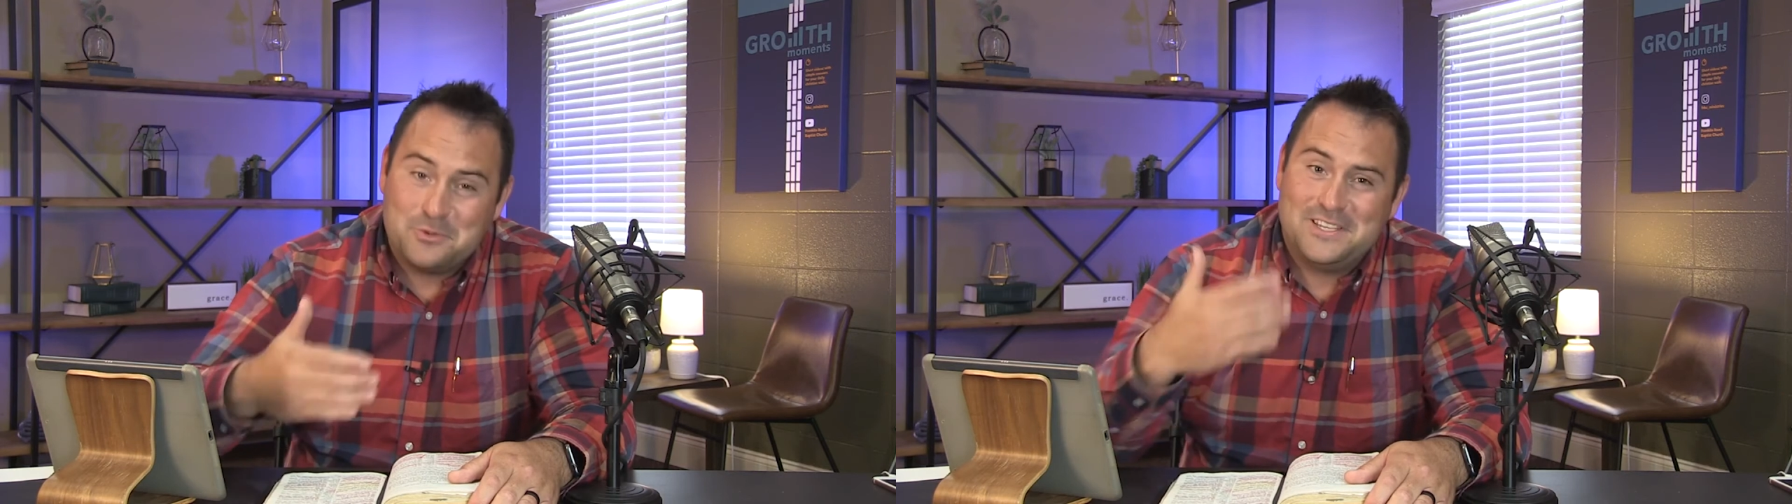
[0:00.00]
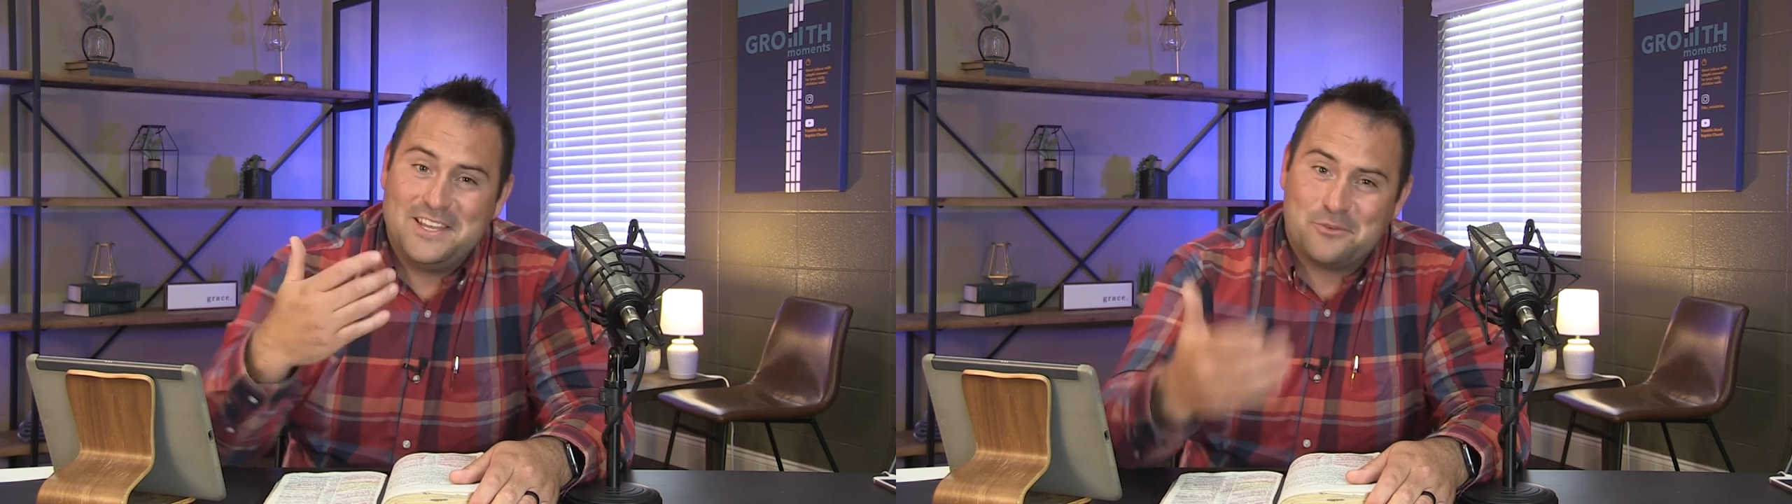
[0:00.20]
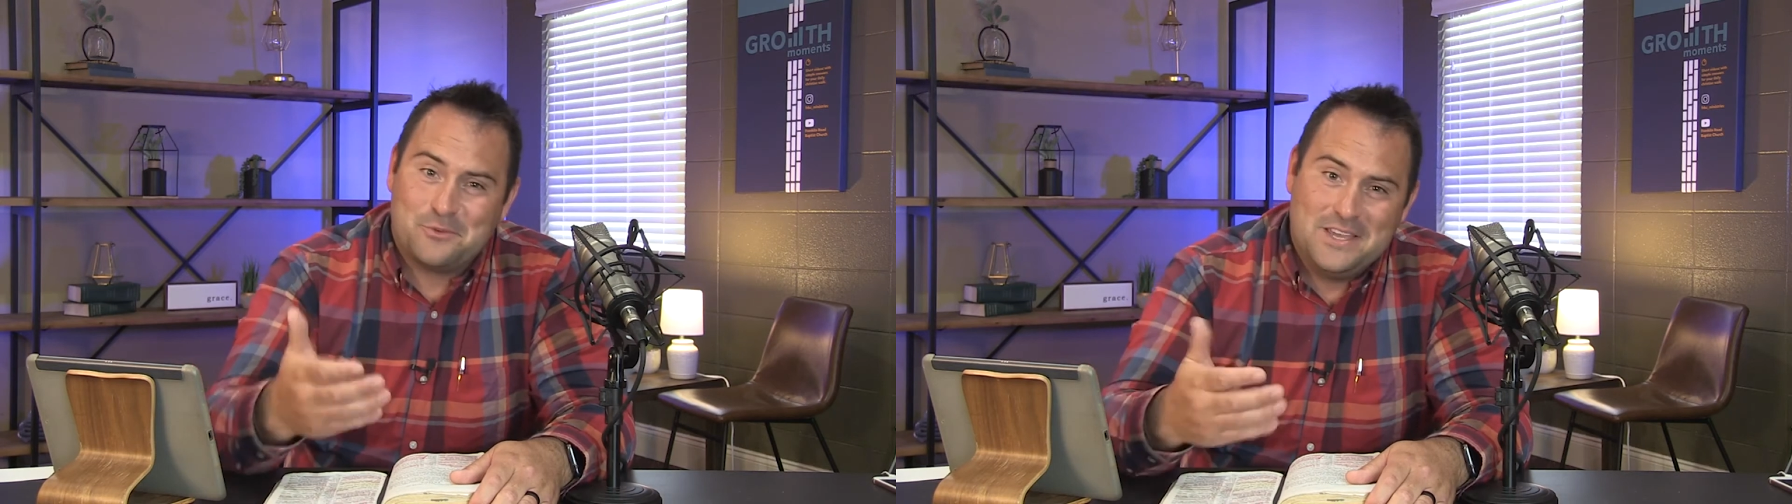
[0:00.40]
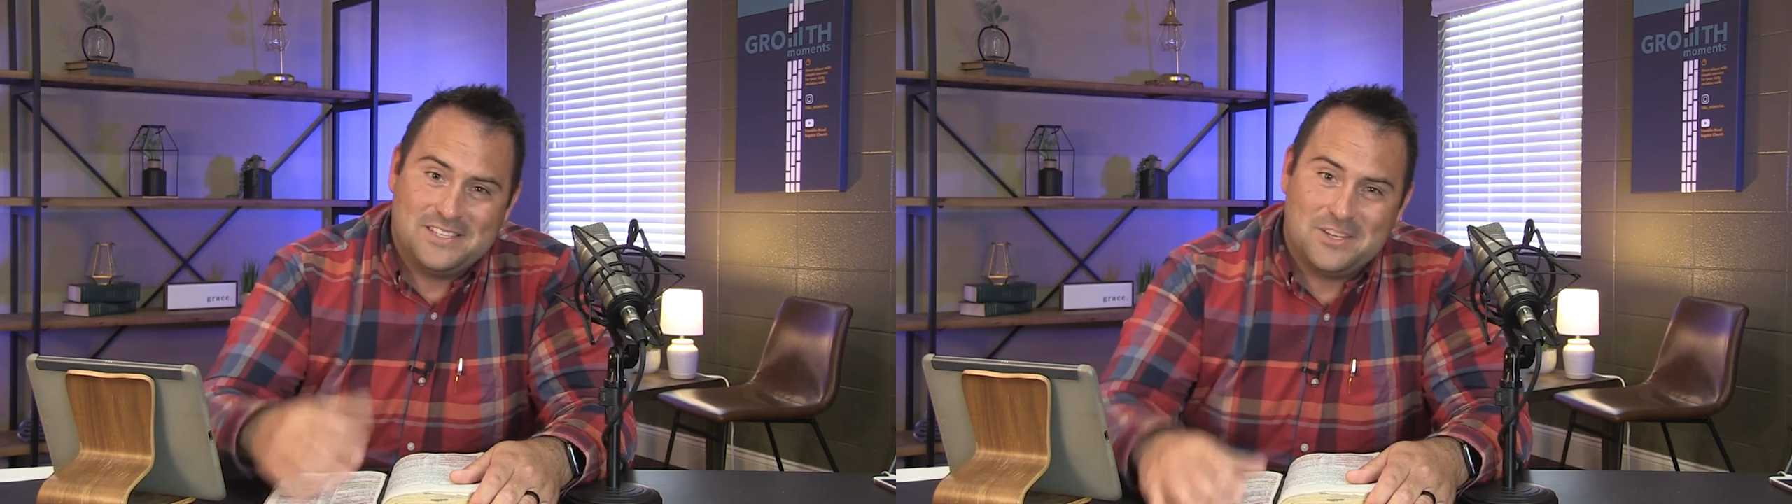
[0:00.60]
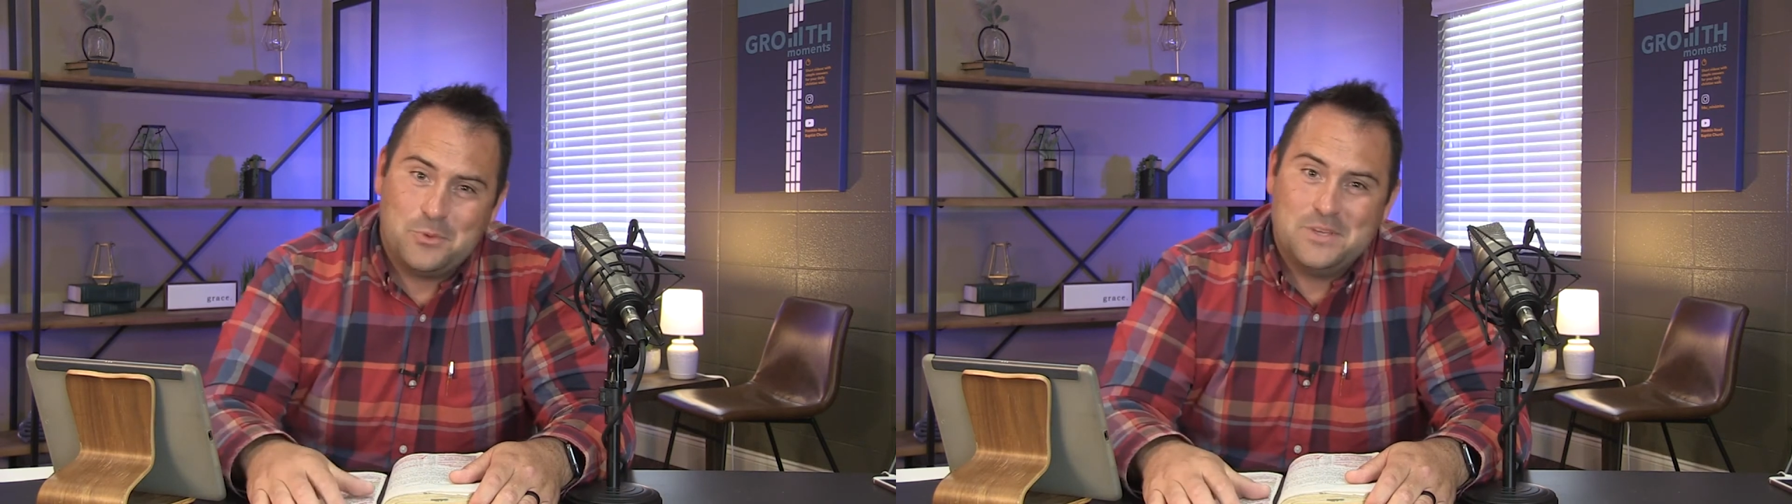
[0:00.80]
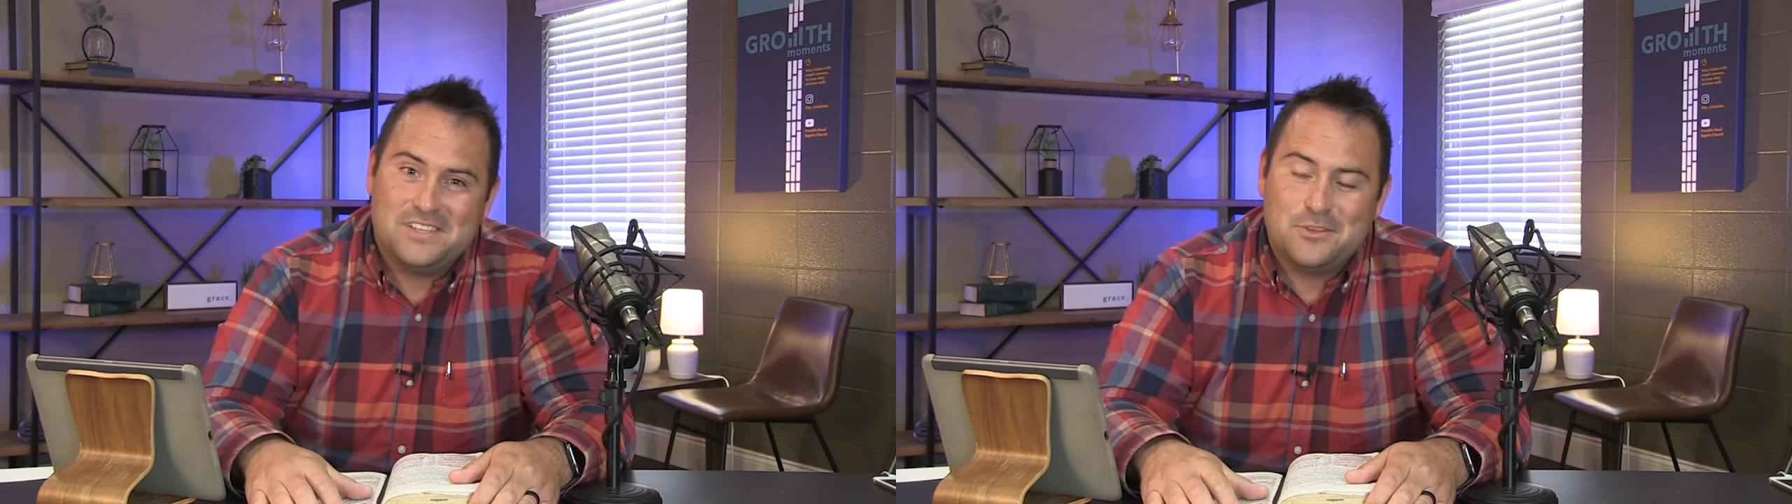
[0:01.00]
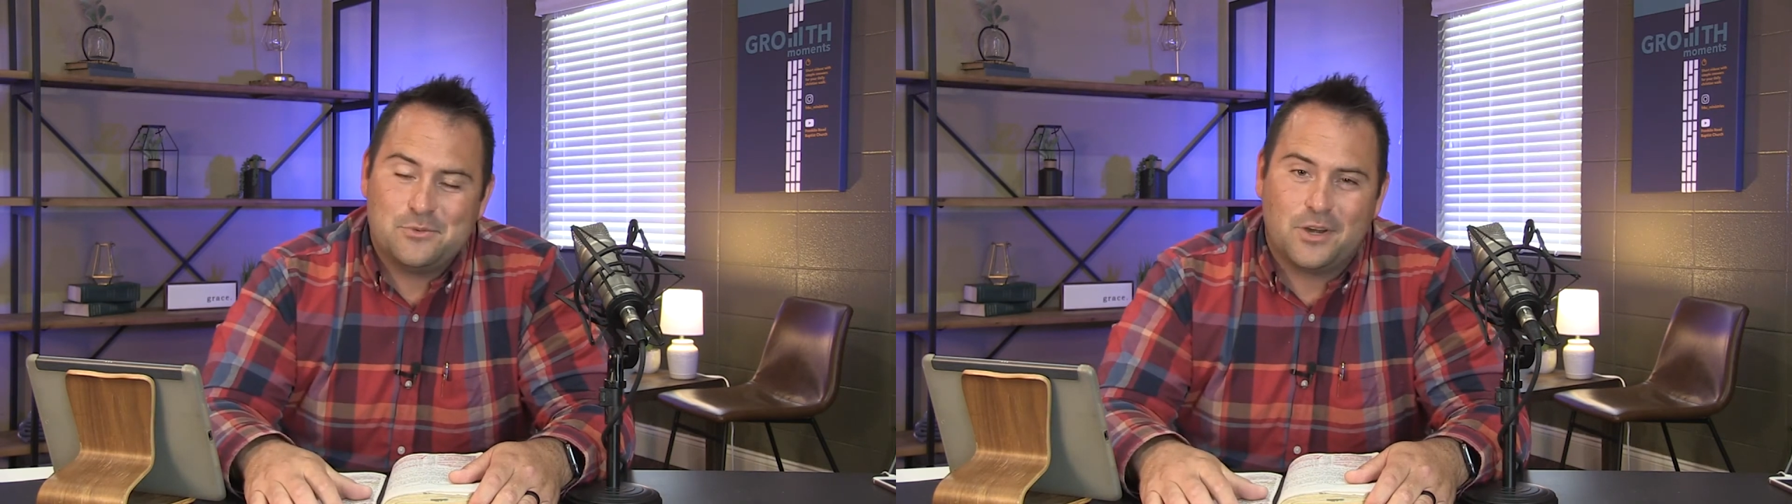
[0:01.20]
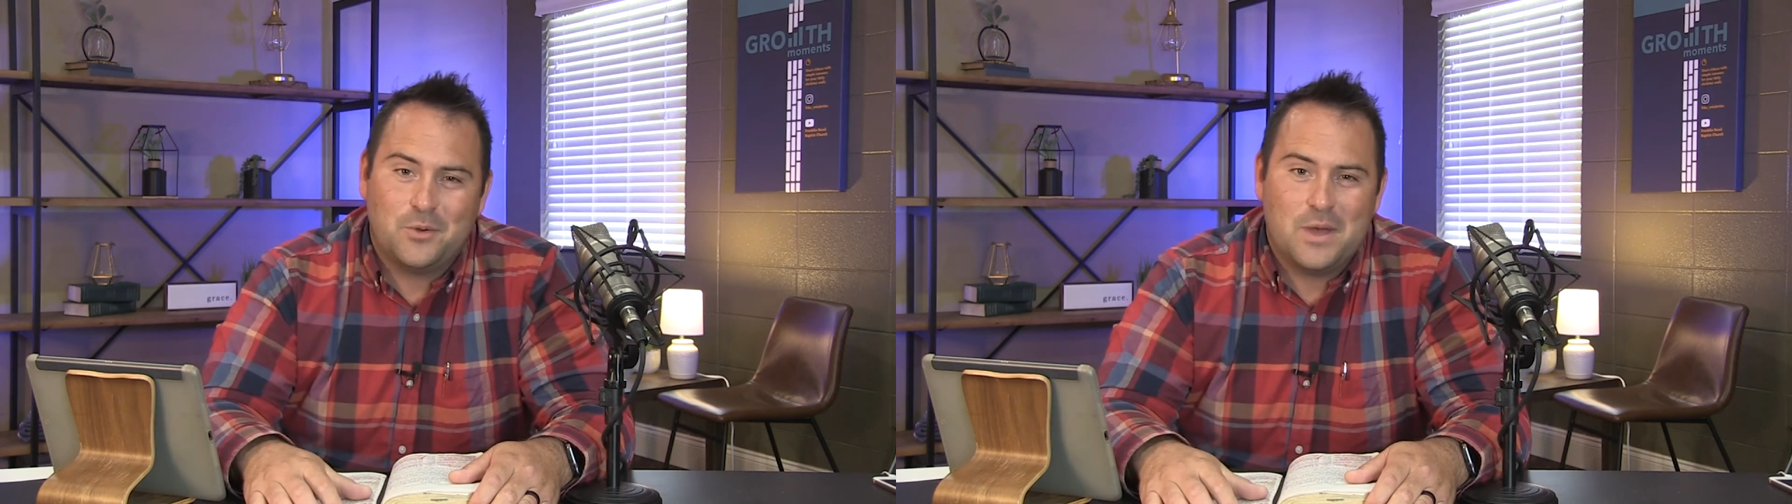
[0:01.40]
we see the reason, we see the
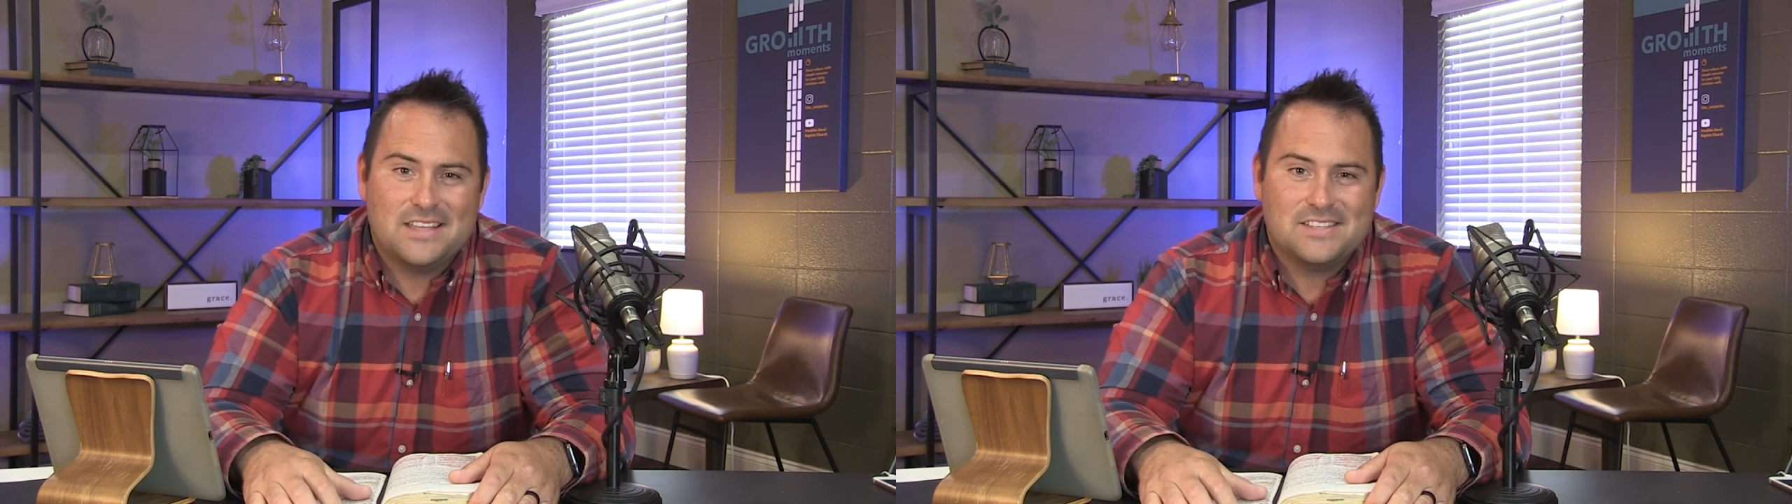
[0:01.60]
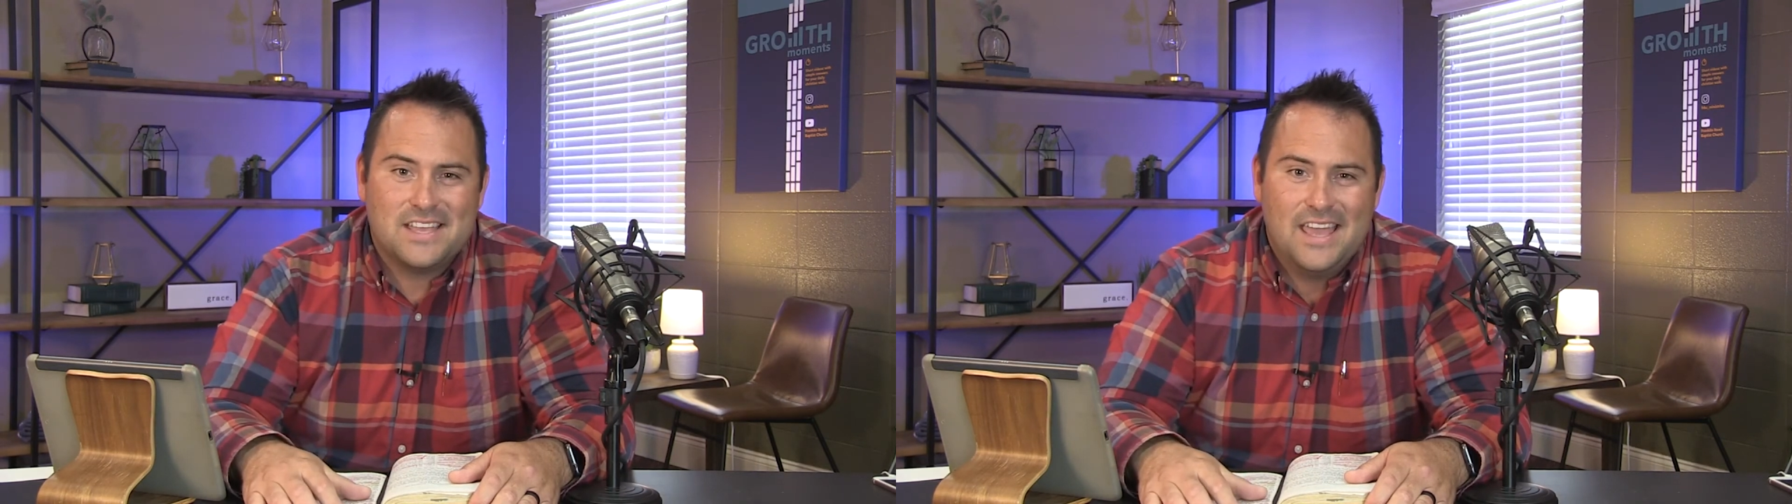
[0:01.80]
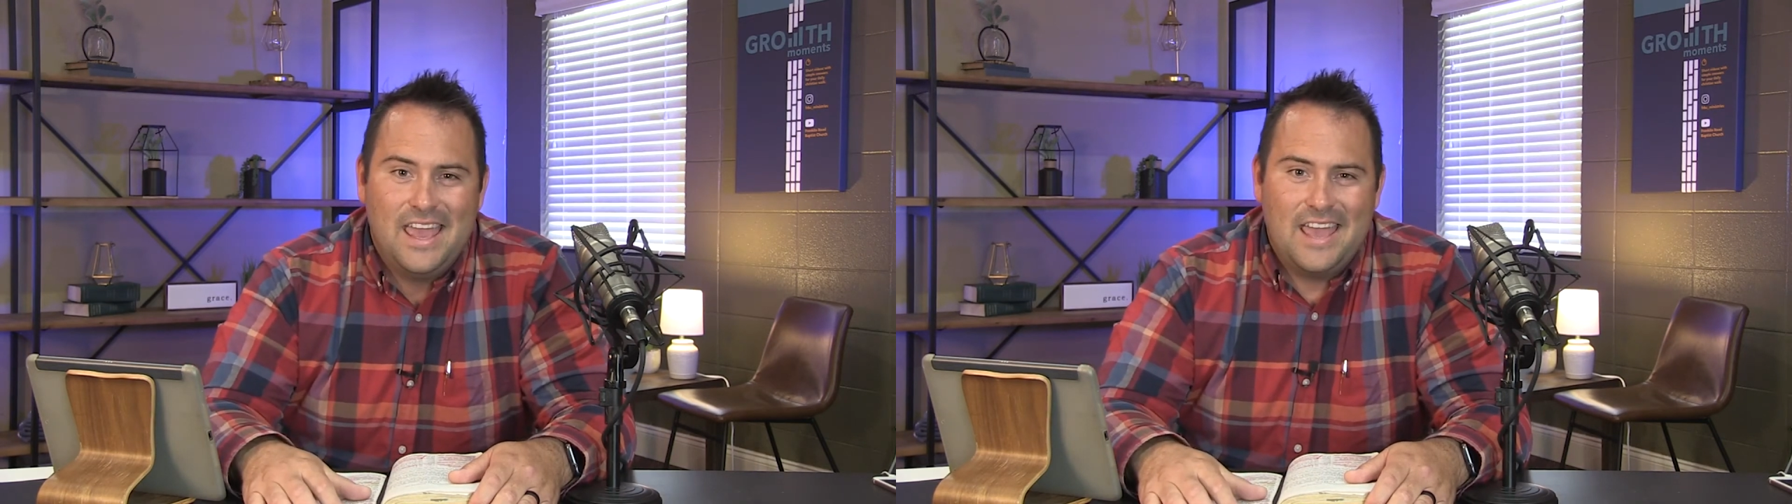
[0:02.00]
request.